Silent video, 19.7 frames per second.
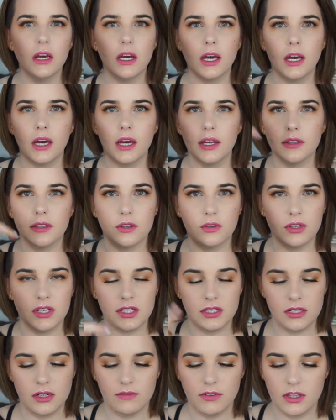uh, the
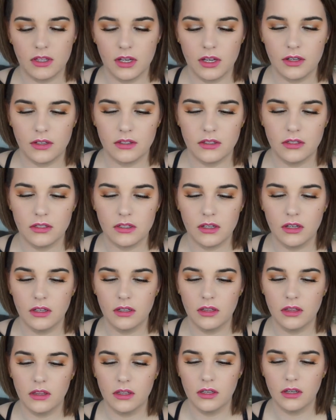crease and everything else is
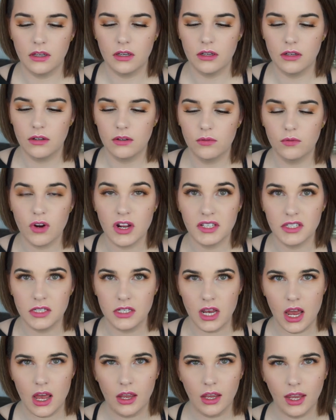all the Rust
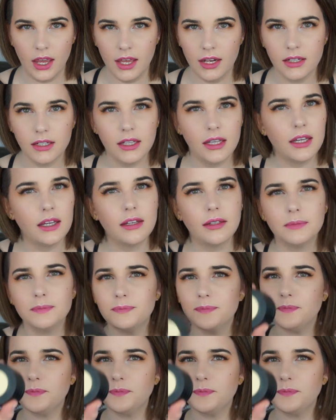stack. And like,